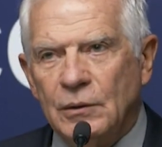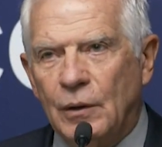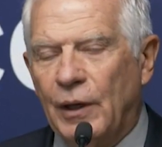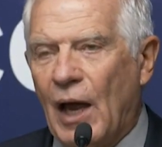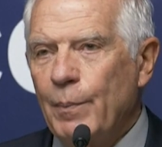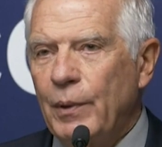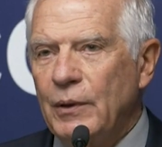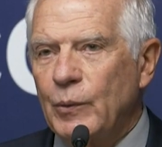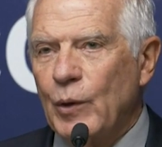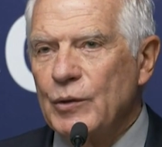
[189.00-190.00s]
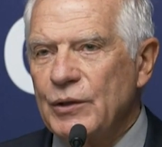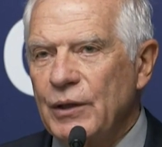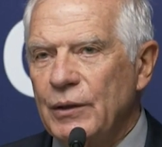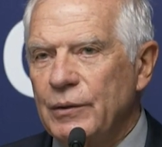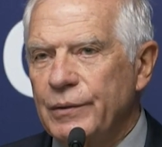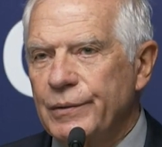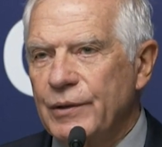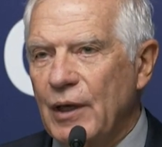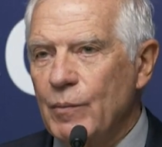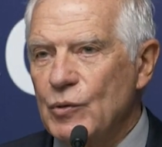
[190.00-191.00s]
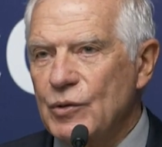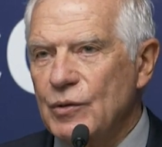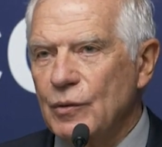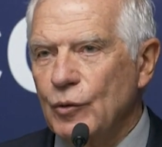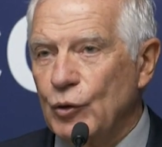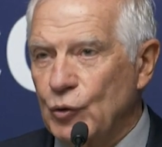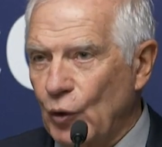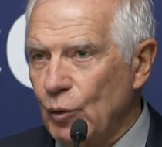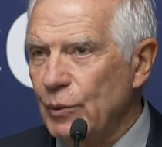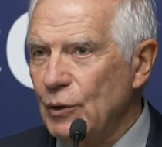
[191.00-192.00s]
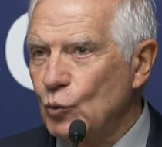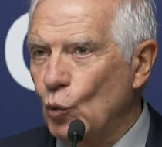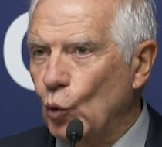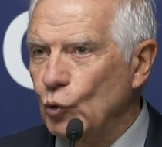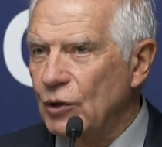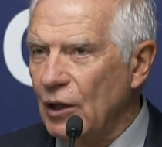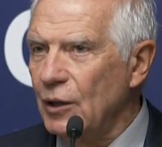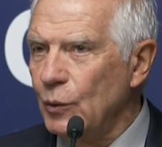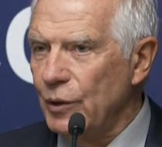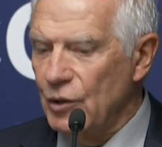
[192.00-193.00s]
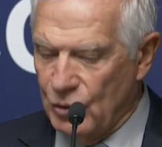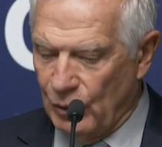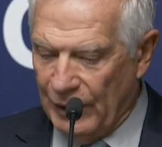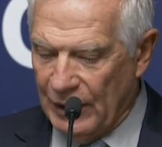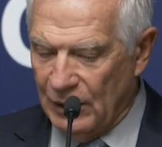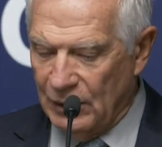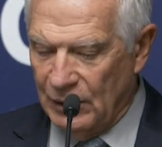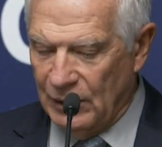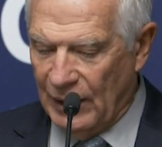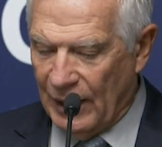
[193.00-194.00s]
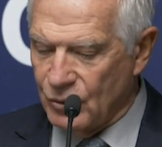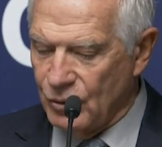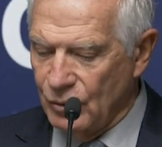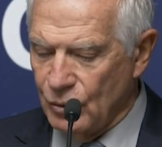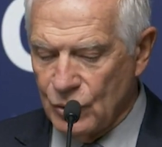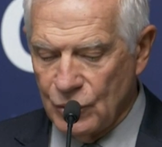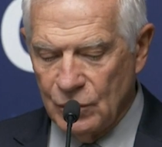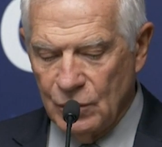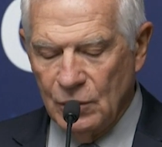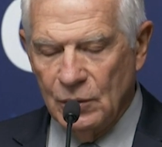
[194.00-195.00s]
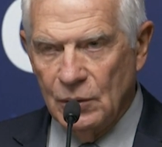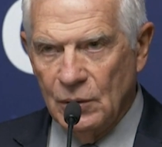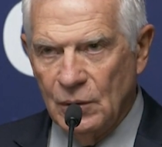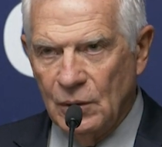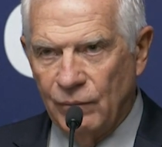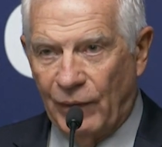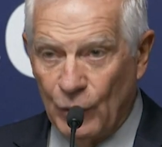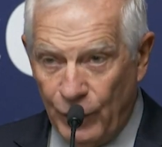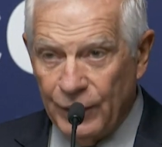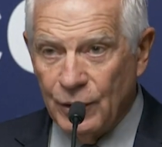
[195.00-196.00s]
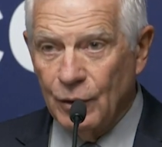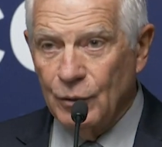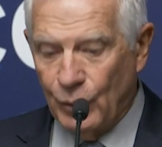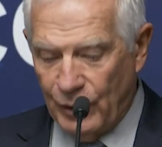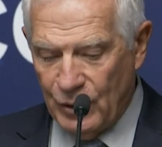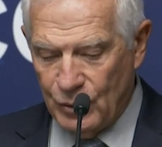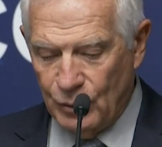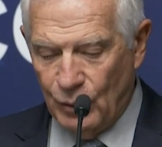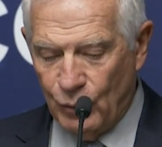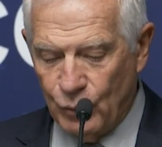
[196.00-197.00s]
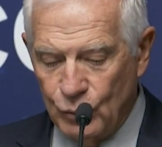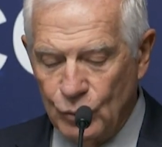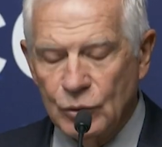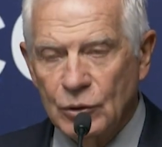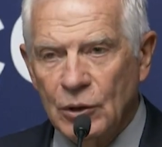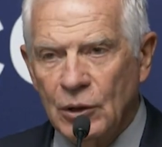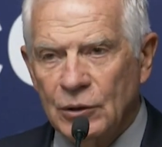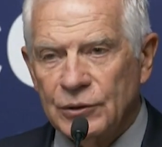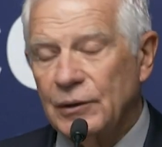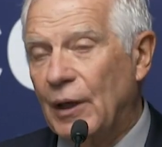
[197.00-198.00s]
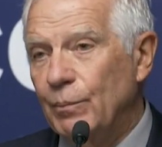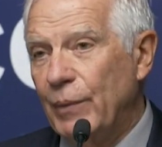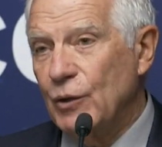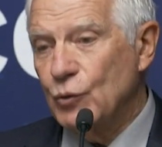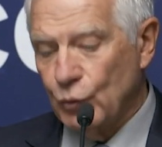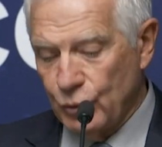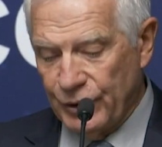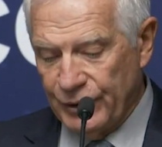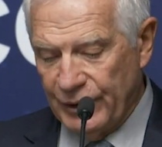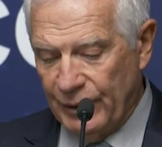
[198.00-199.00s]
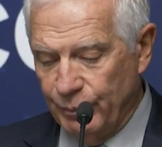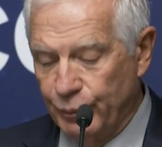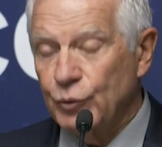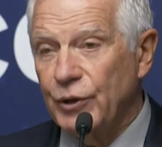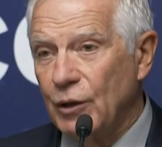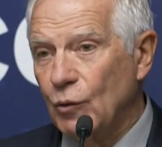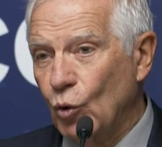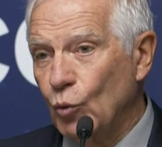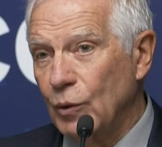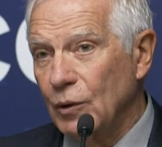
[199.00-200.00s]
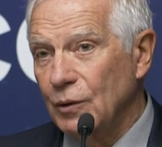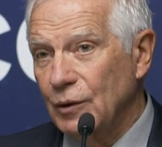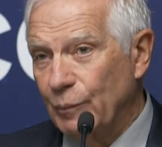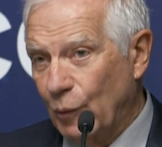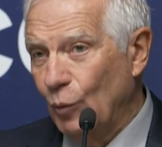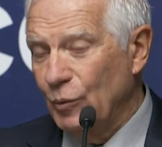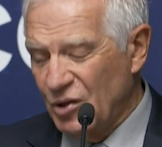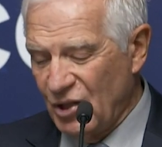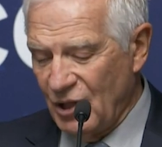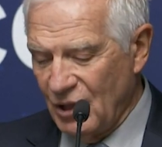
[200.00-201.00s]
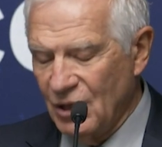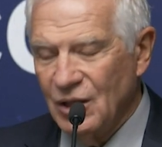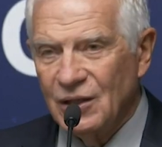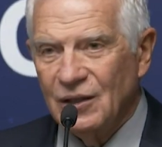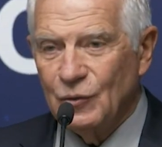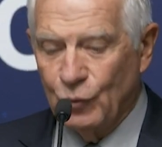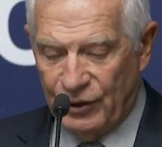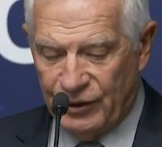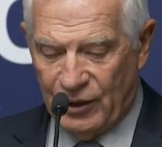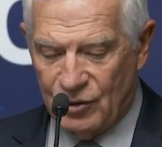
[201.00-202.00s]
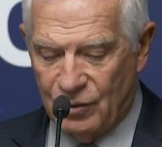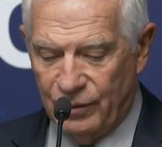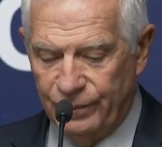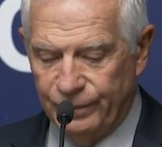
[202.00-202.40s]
Unhappily, Russia seems determined to continue its illegal actions, violating international rule and base order and putting global diplomacy to the test.